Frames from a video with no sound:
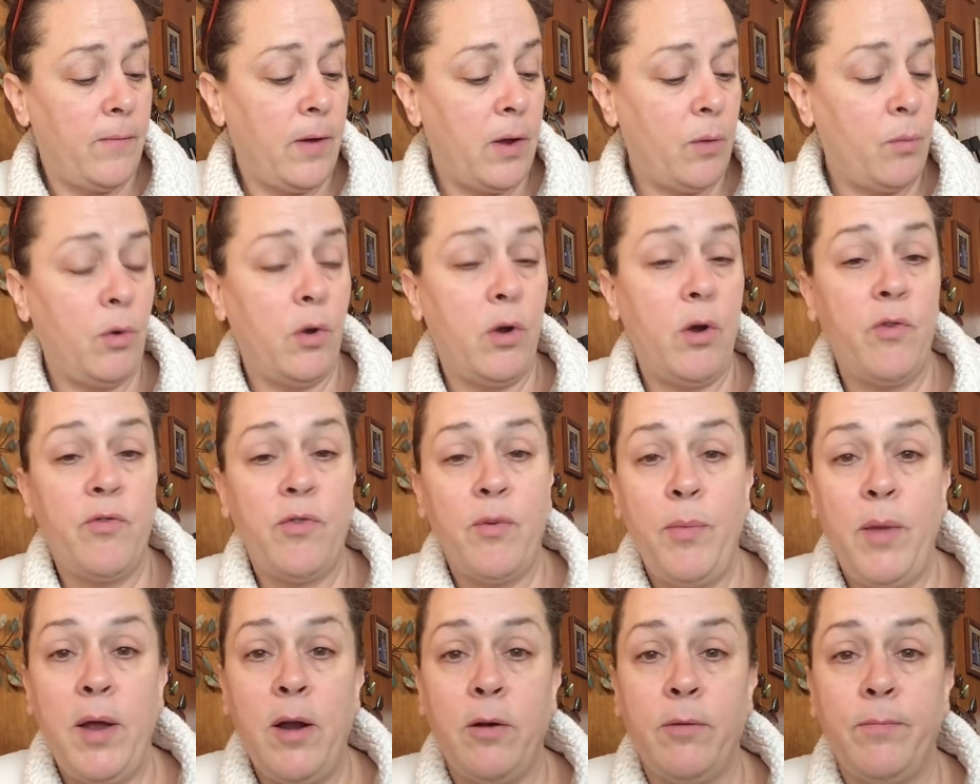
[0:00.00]
and we'll go
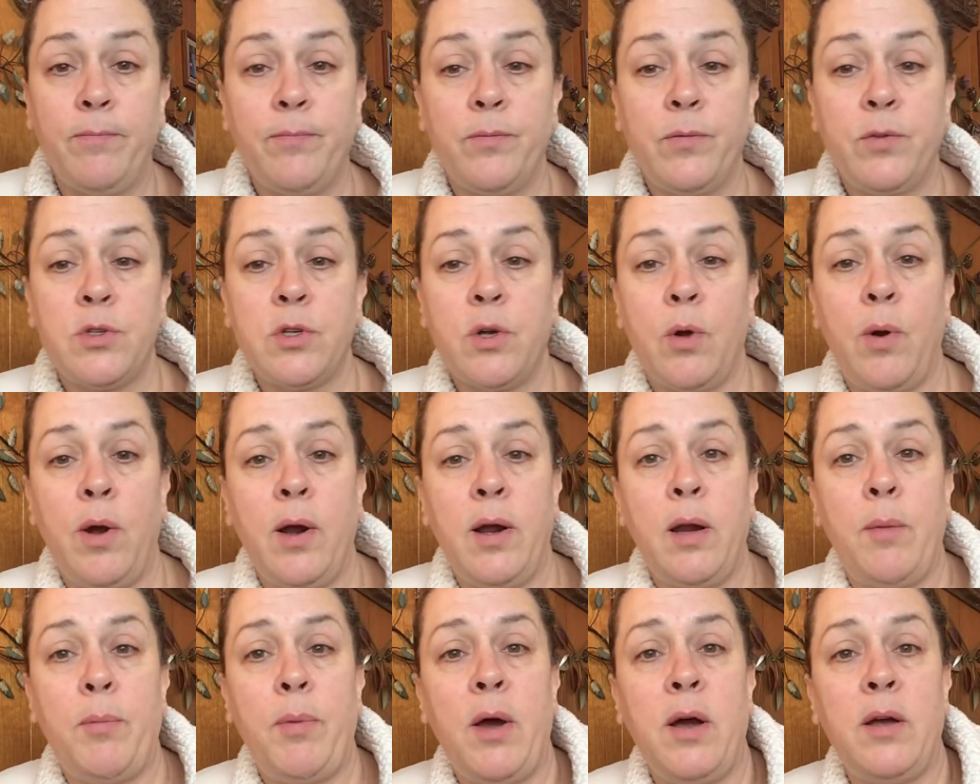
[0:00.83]
from there. So I'm
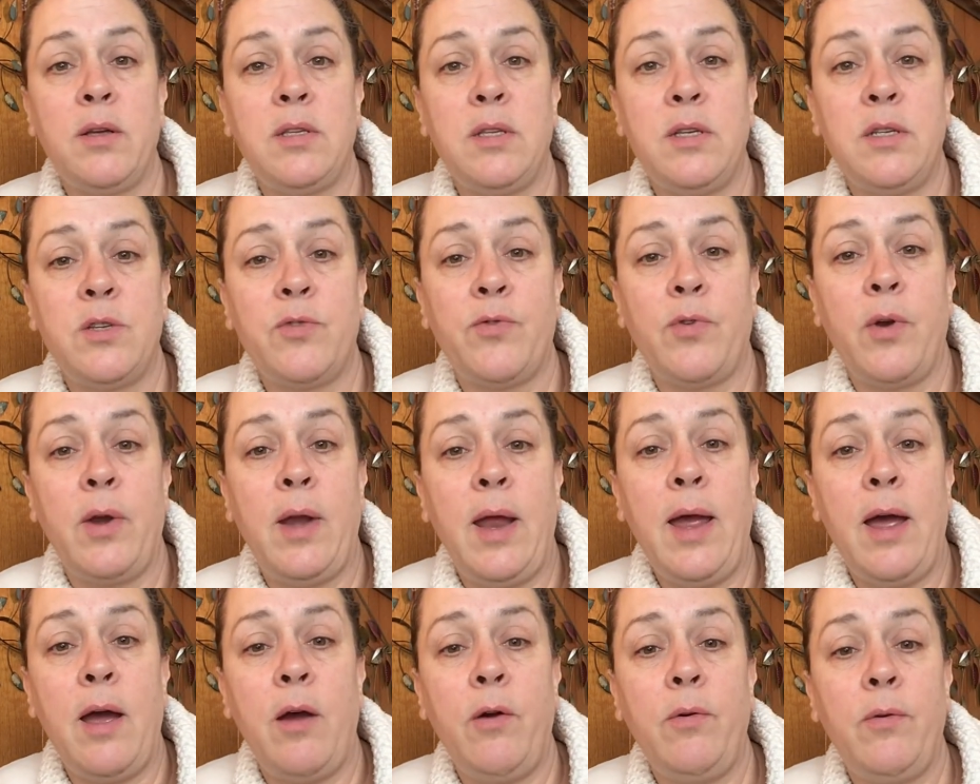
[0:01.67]
going to pause this for
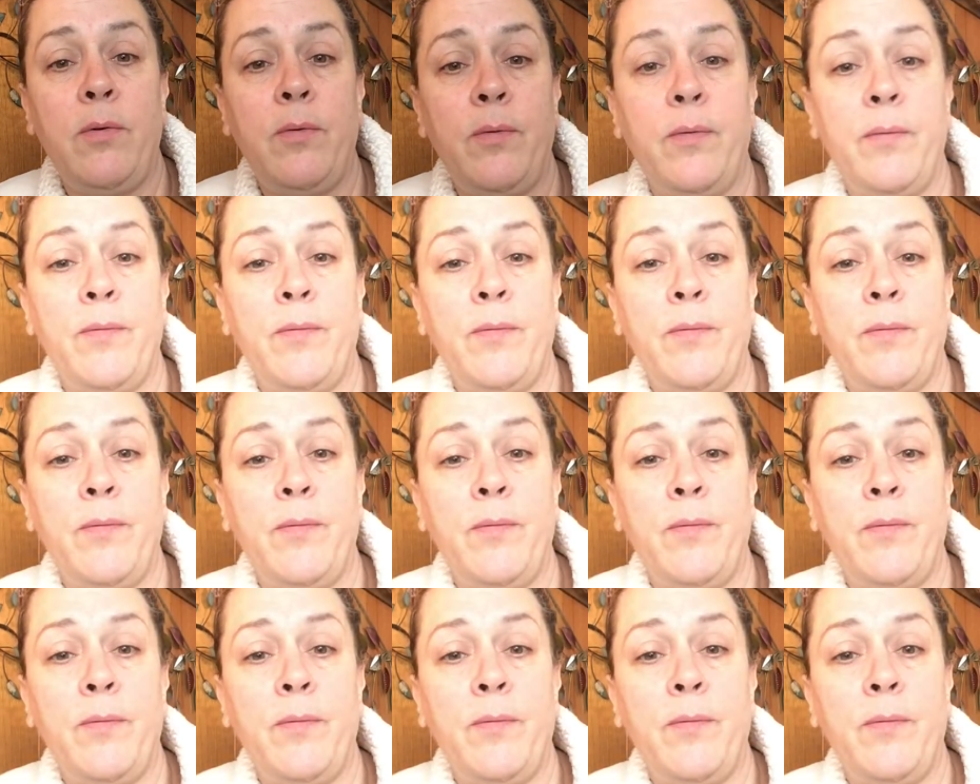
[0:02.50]
now.